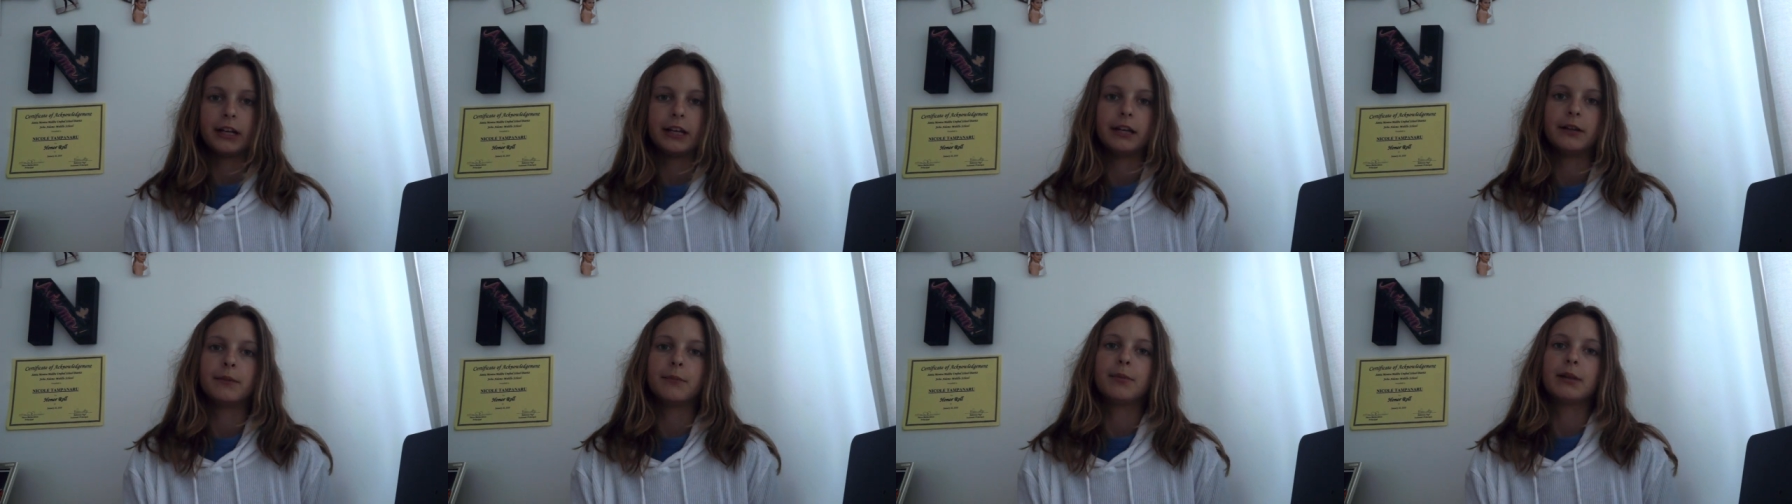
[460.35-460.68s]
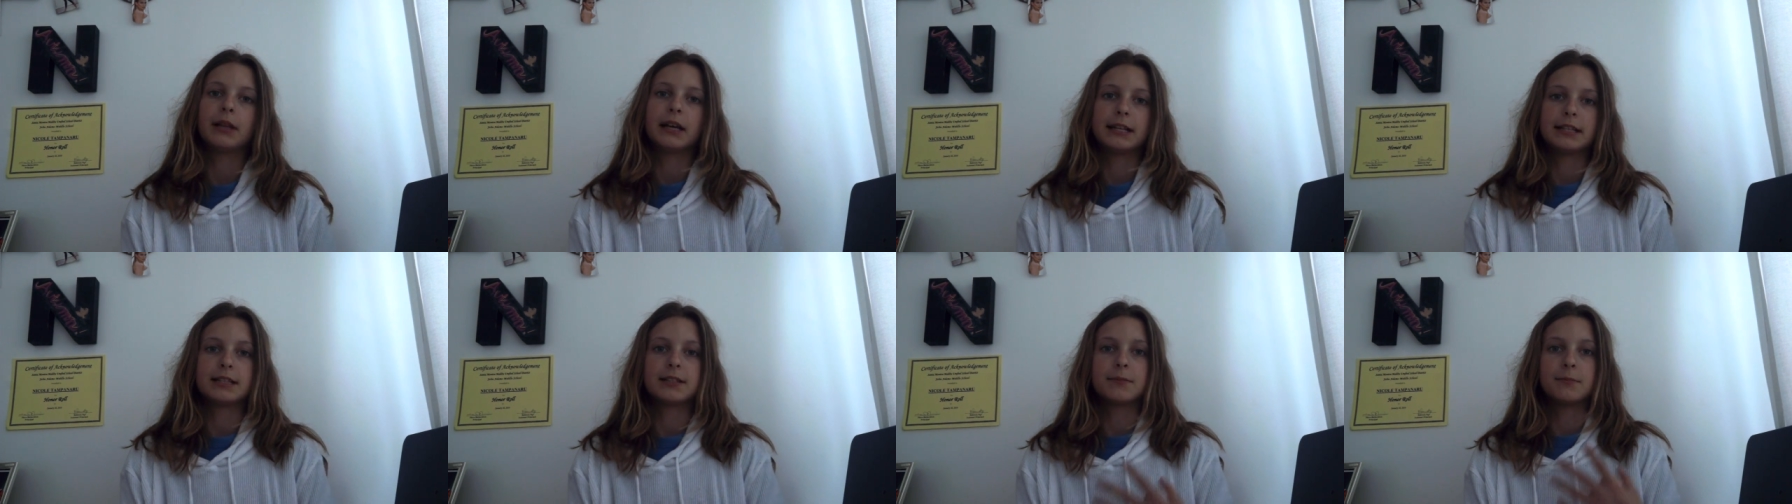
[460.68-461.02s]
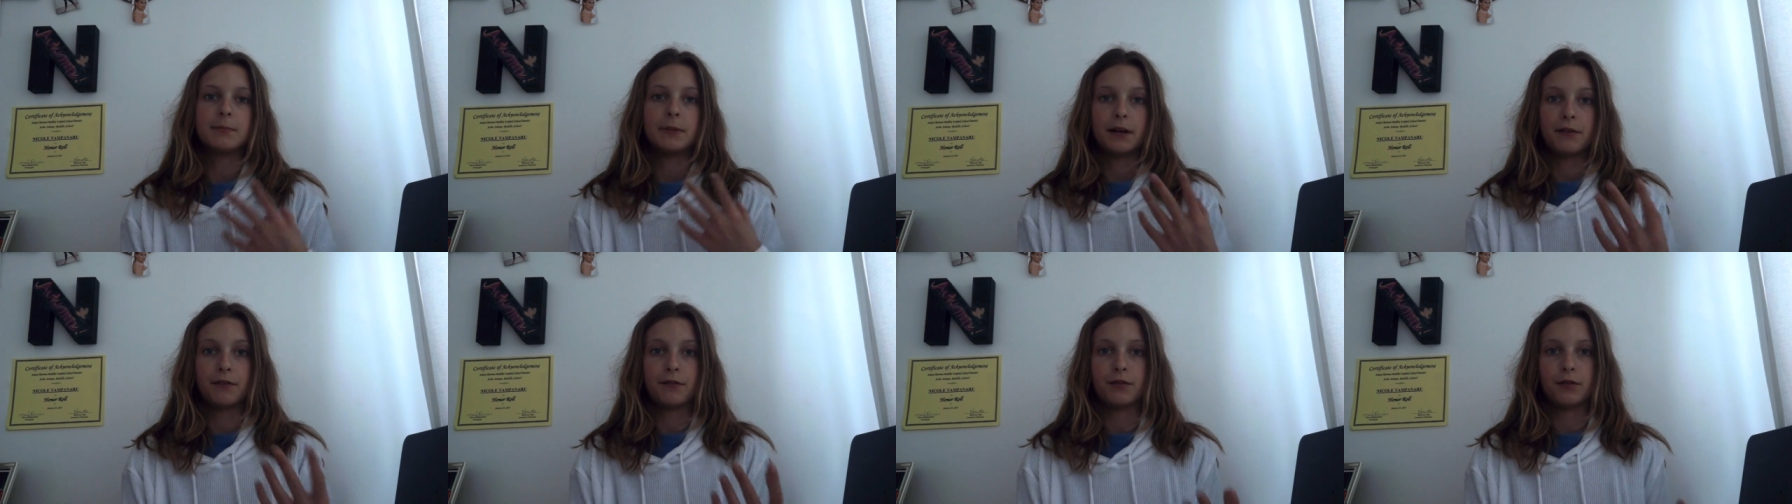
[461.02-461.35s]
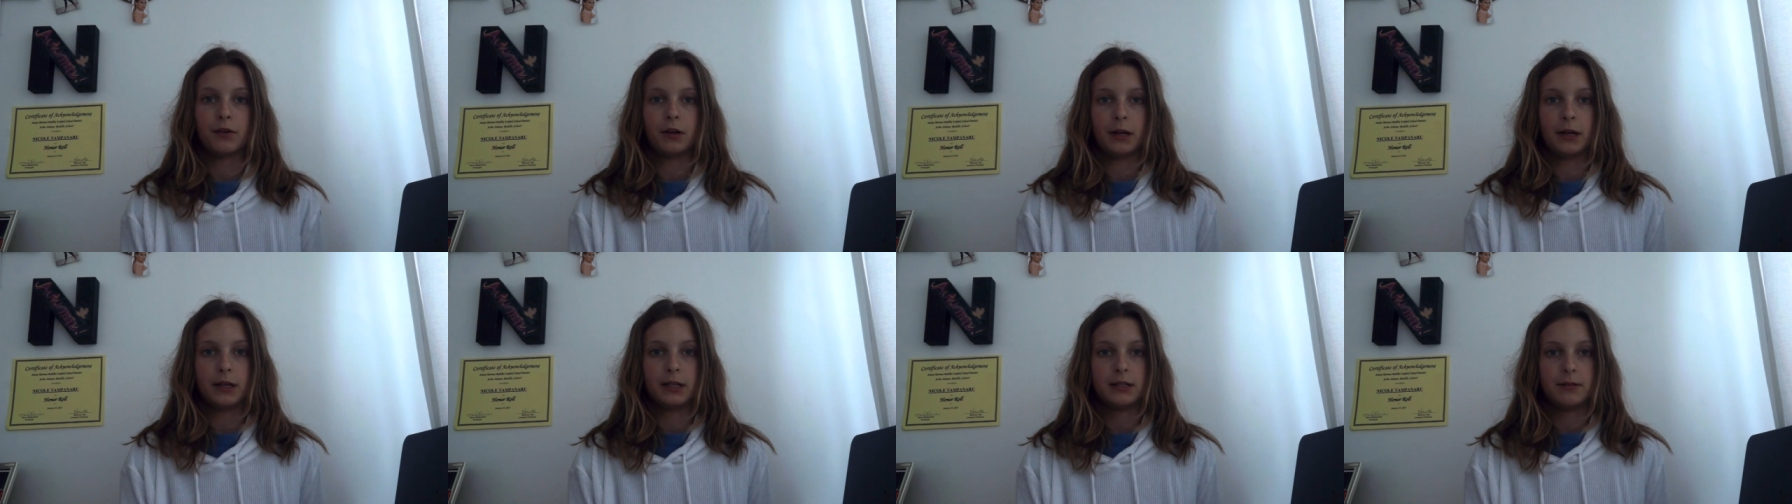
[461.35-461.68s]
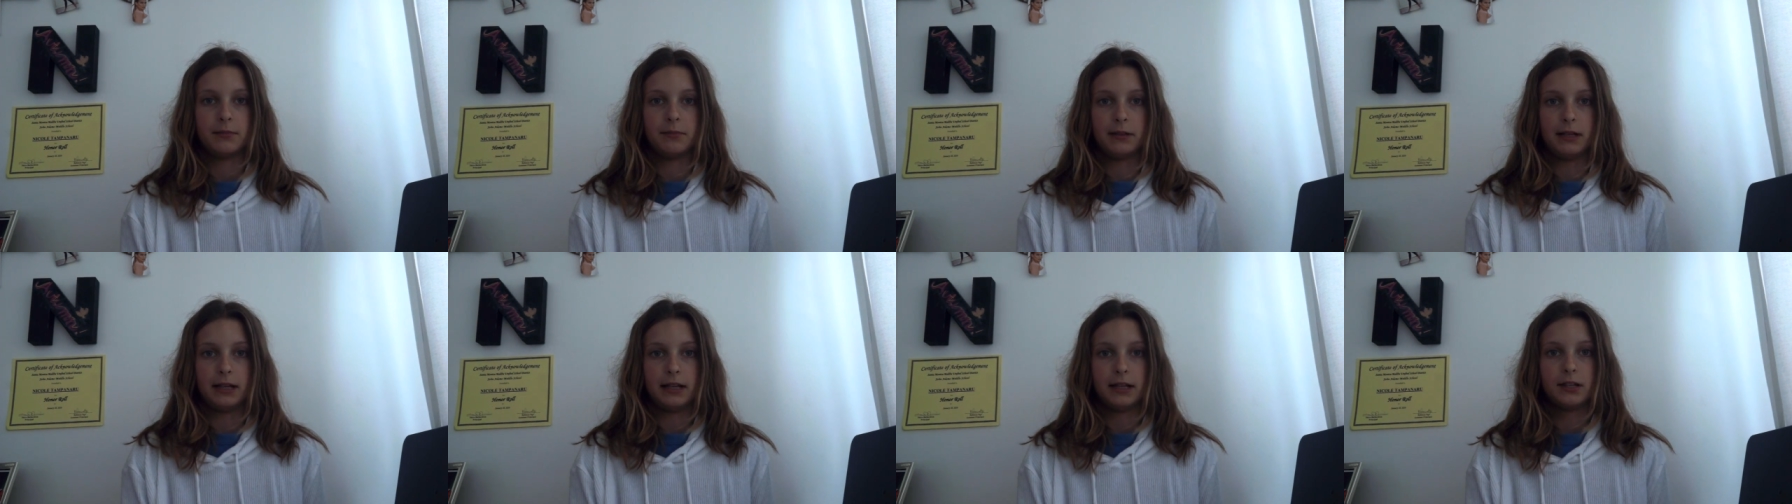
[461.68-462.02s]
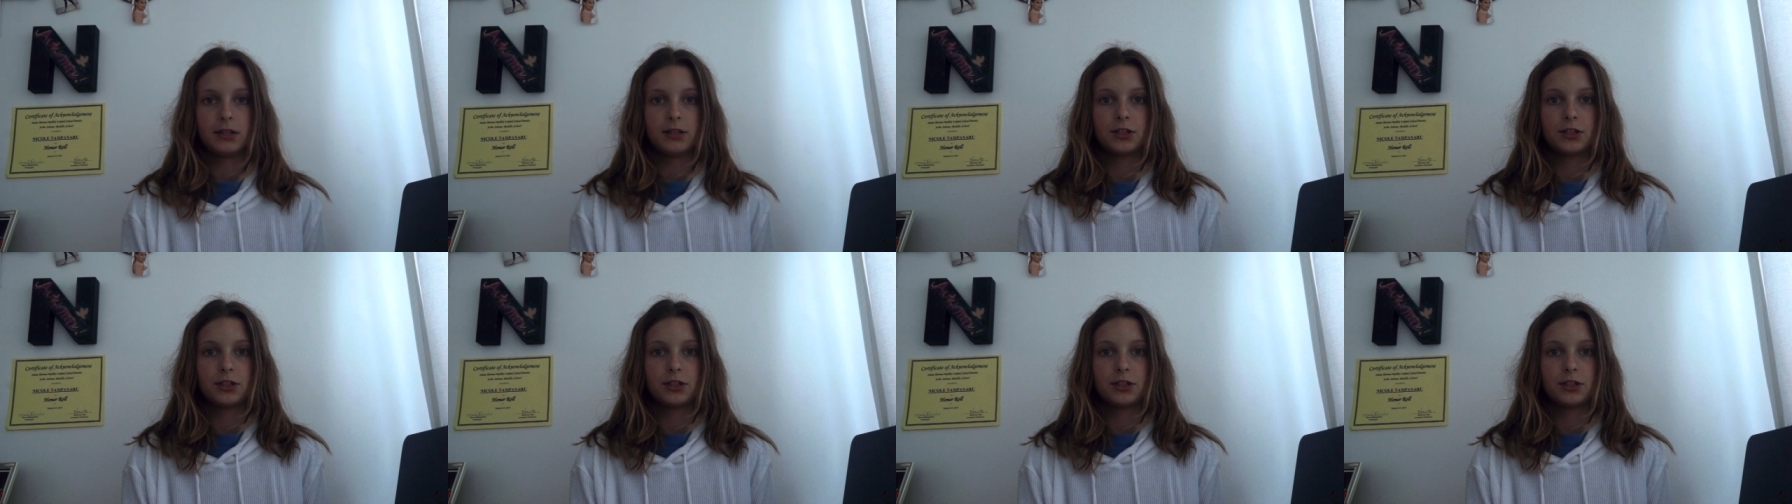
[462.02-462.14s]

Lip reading: in a place meant for it to be,